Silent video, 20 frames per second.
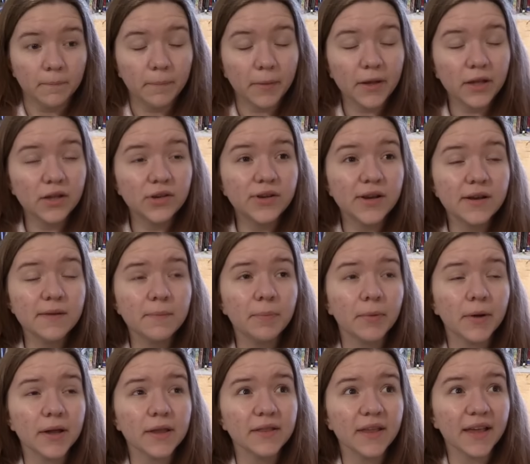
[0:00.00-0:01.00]
But you didn't
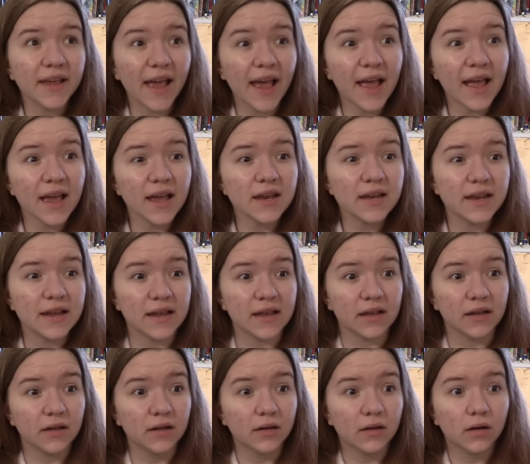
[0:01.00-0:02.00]
bring the
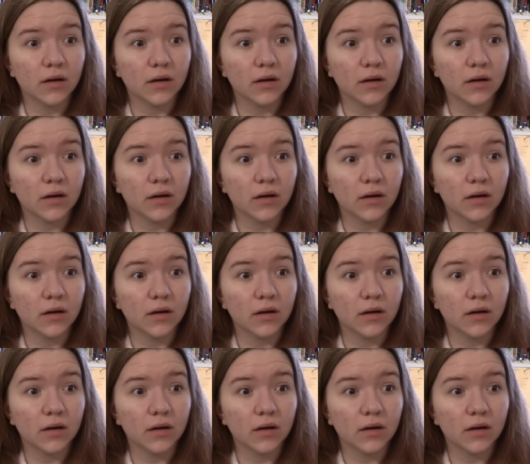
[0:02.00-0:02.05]
candy!